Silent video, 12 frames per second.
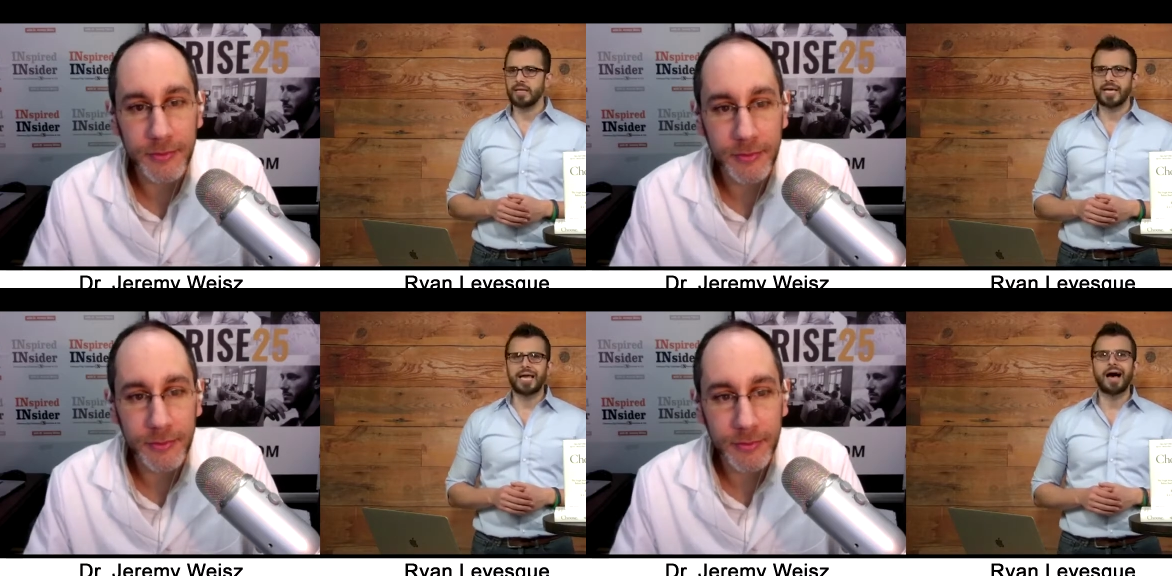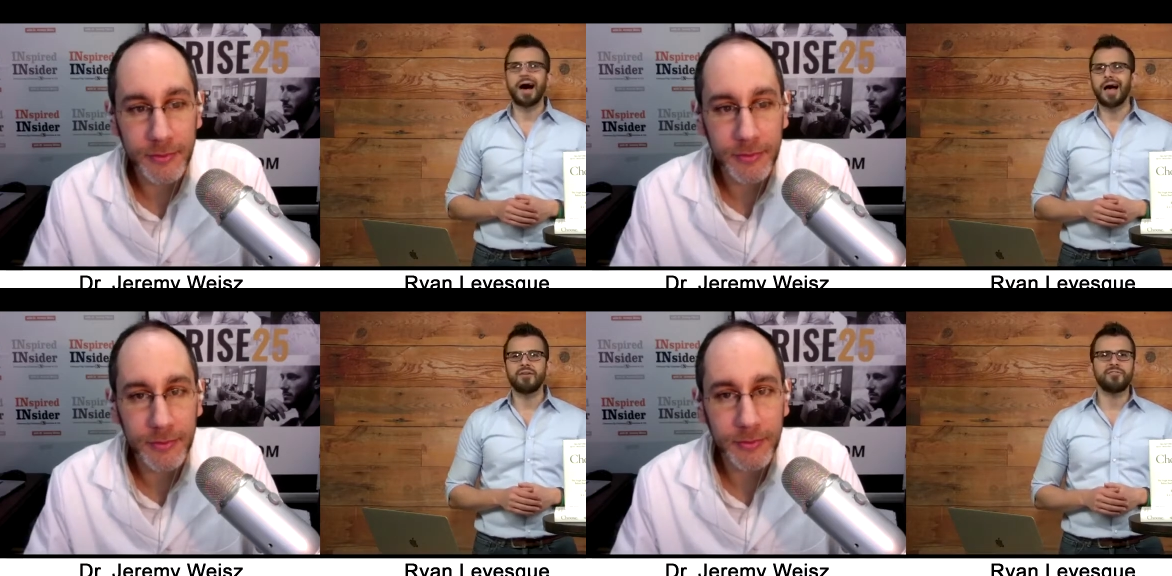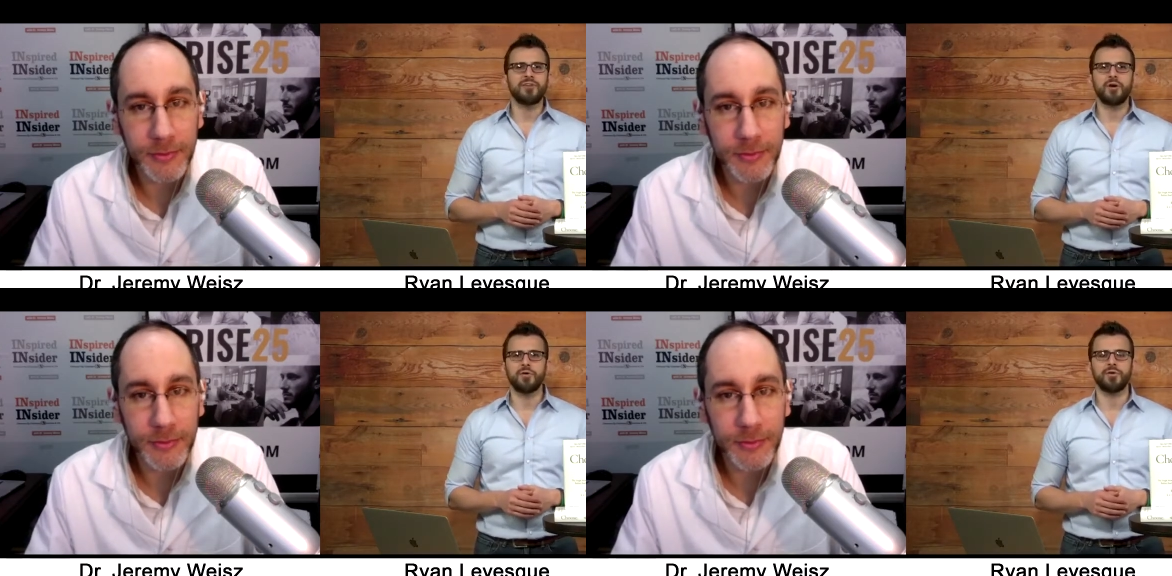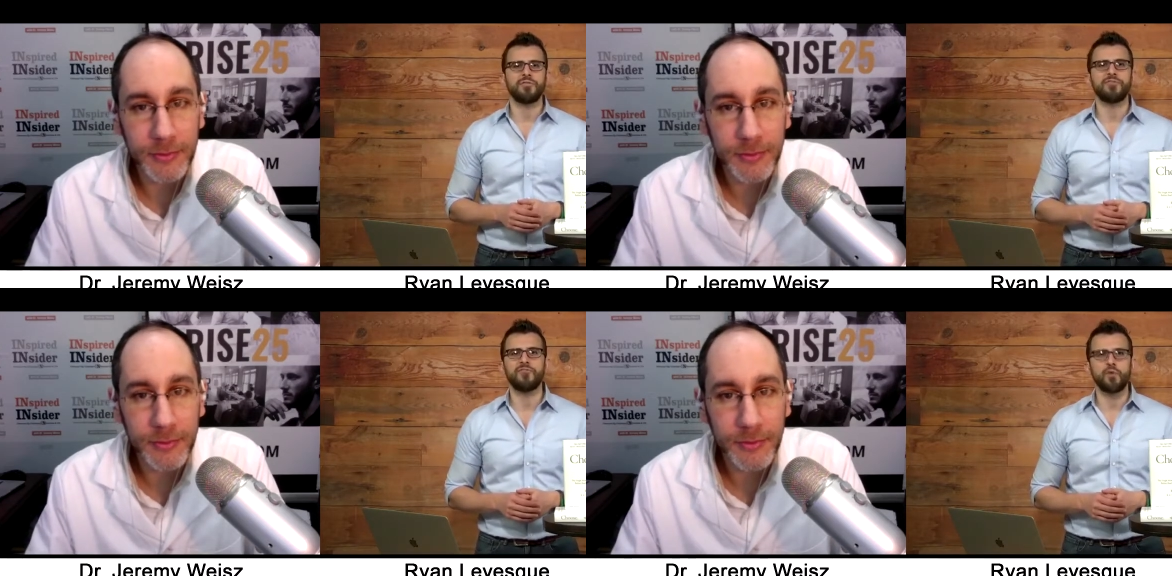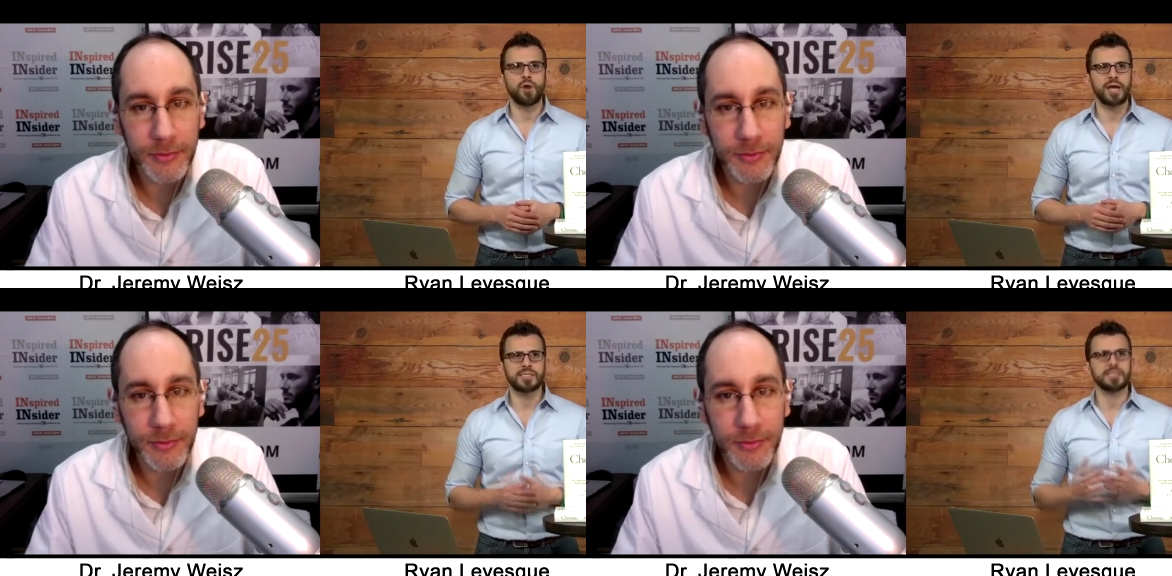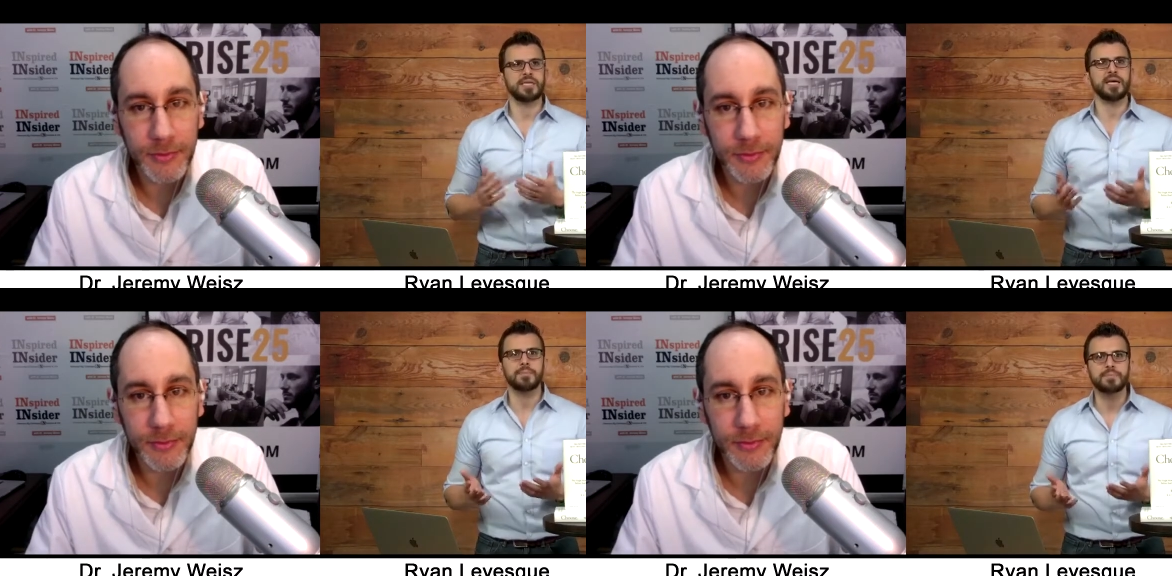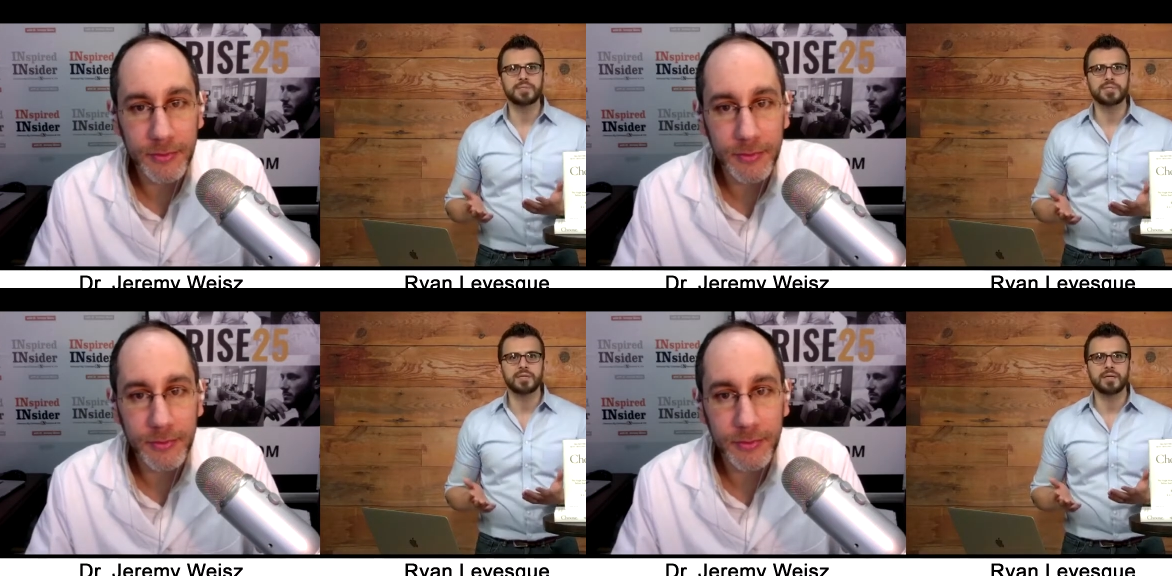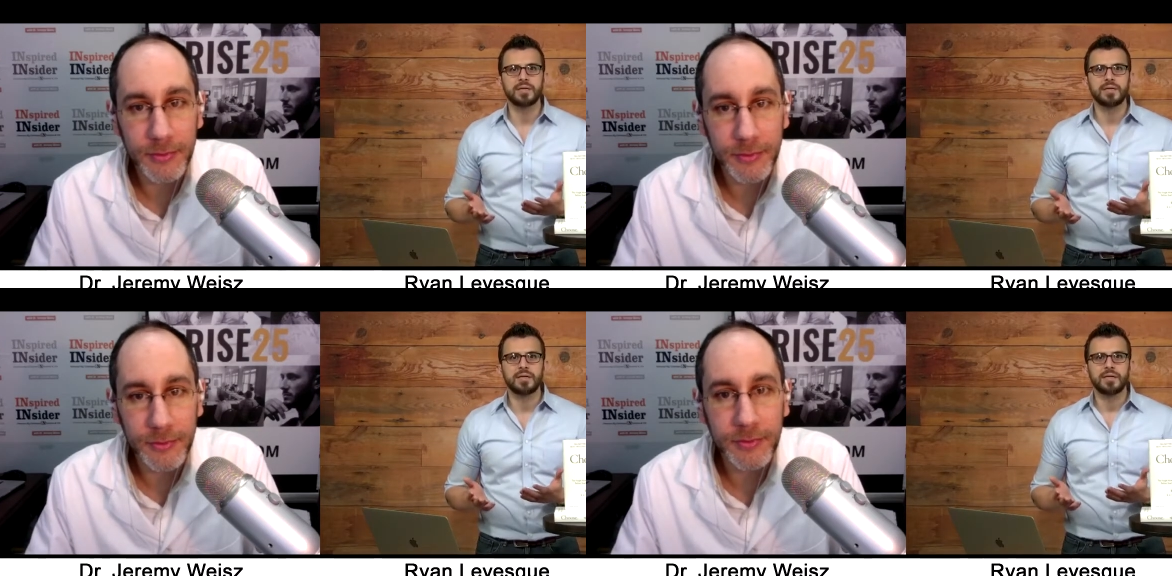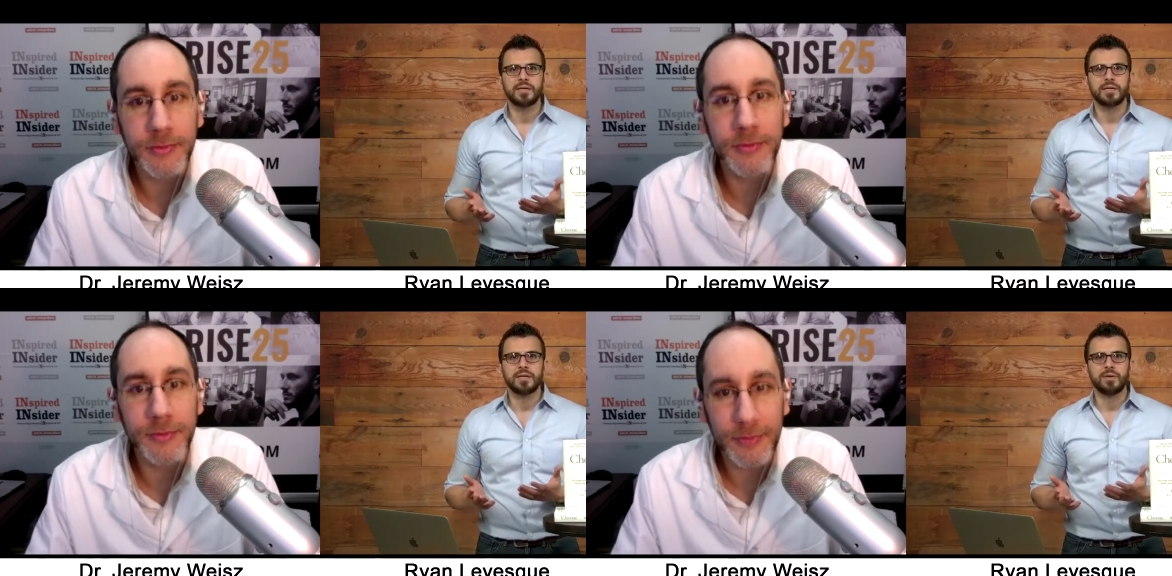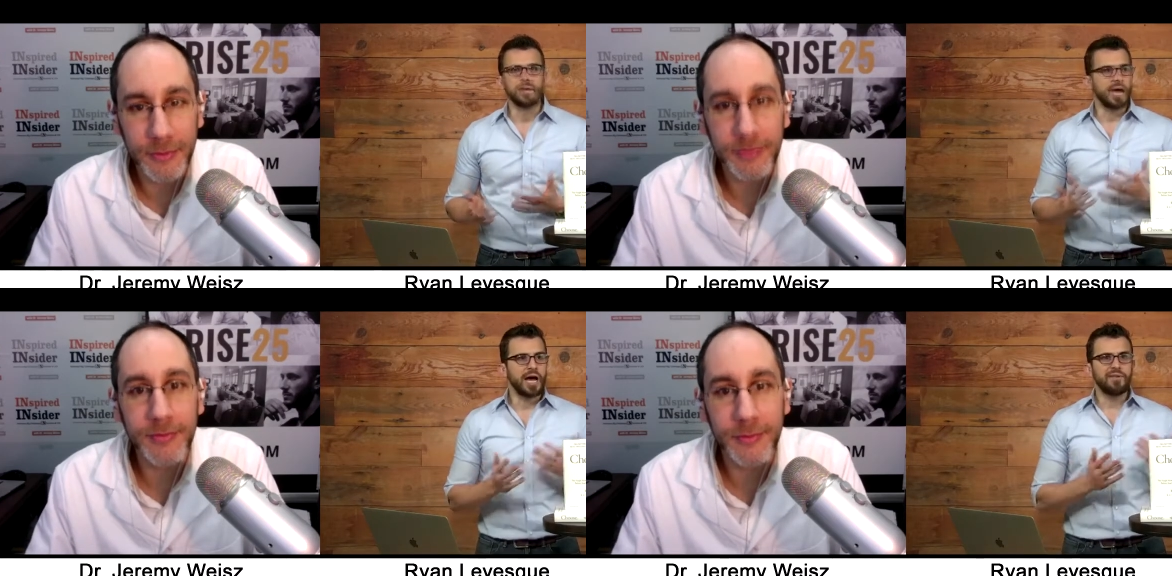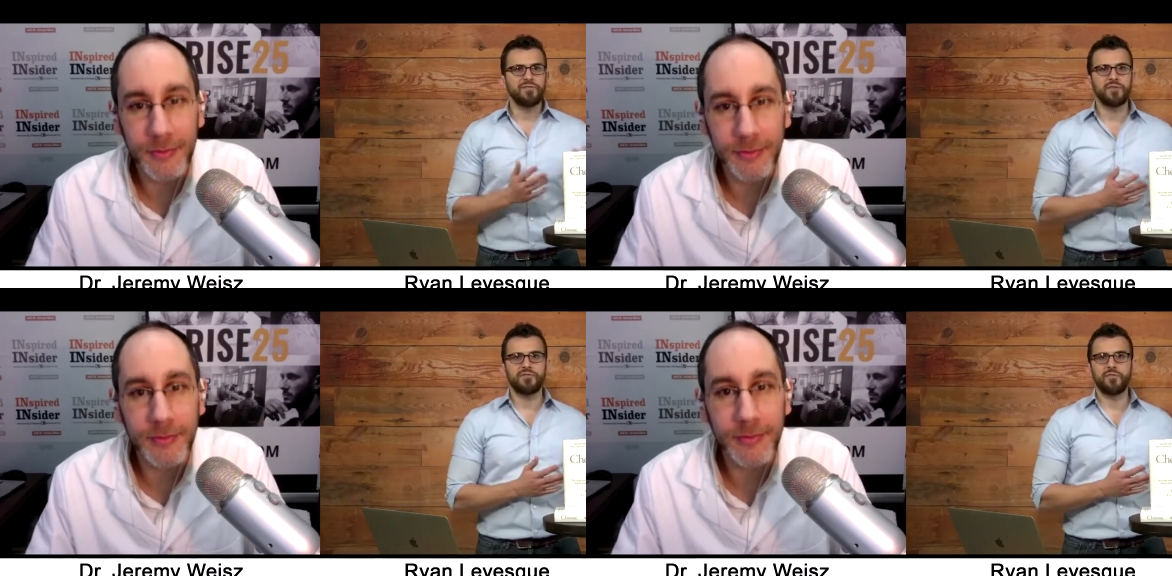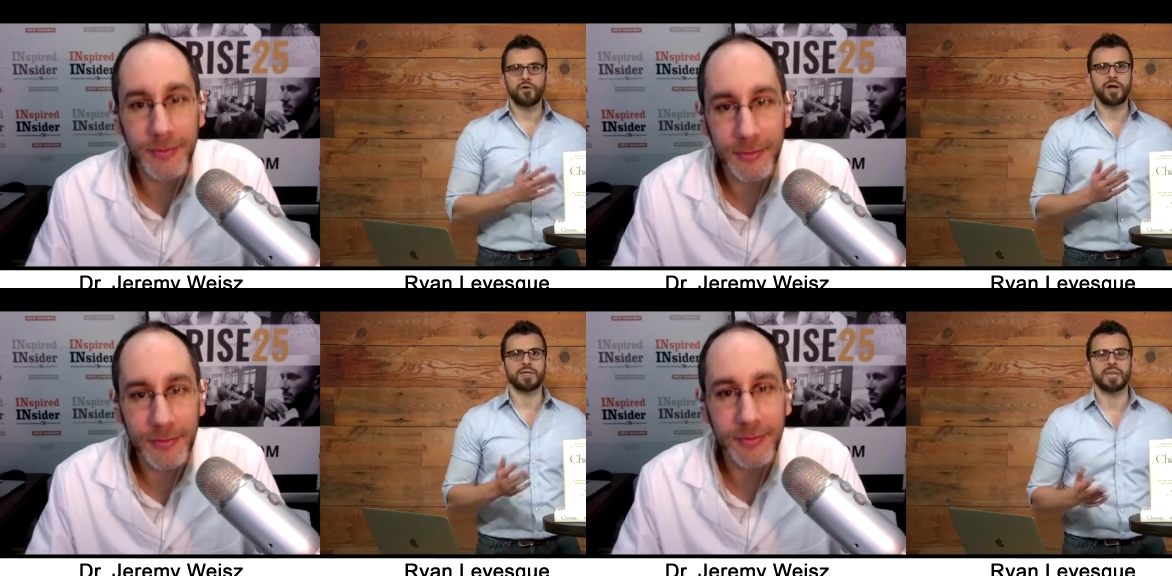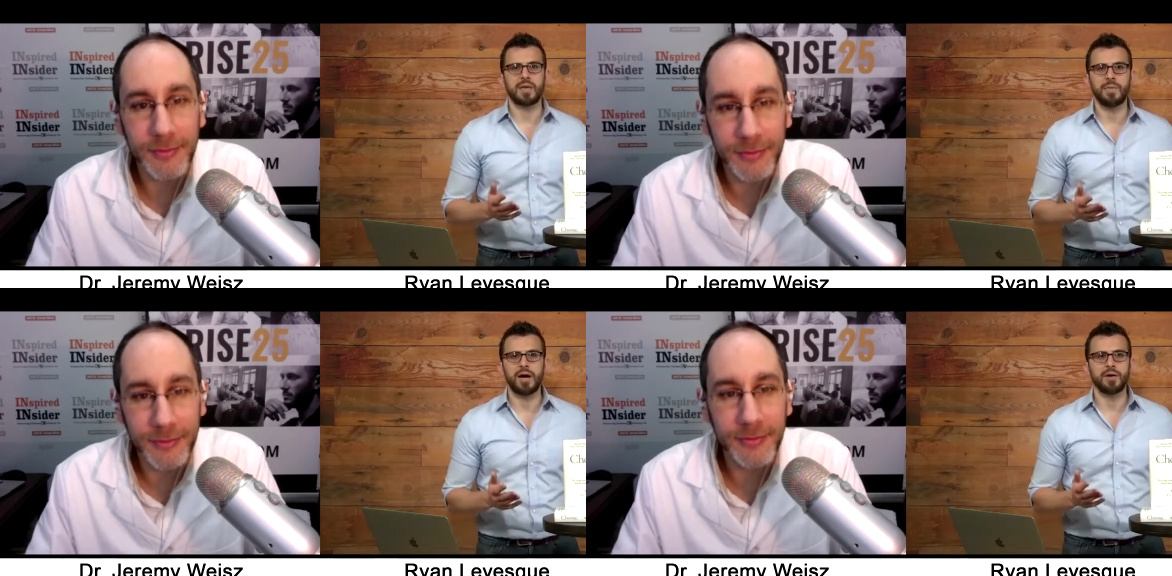Speaker 1: like iPhone 4S tips. When the iPhone 4S came